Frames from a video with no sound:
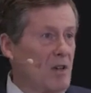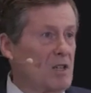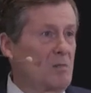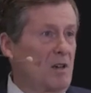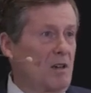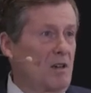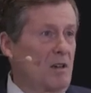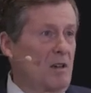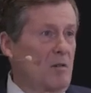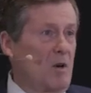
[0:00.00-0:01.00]
investment
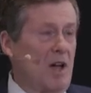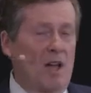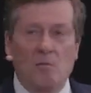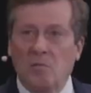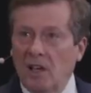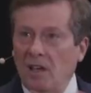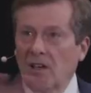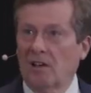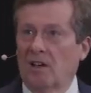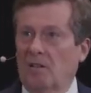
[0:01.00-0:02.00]
by a
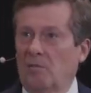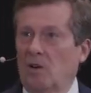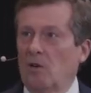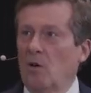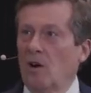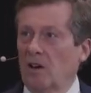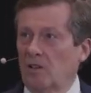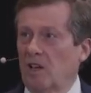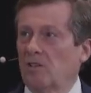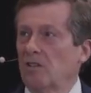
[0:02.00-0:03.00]
big
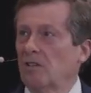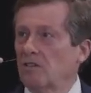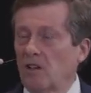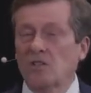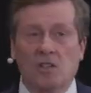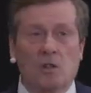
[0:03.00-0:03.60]
organization such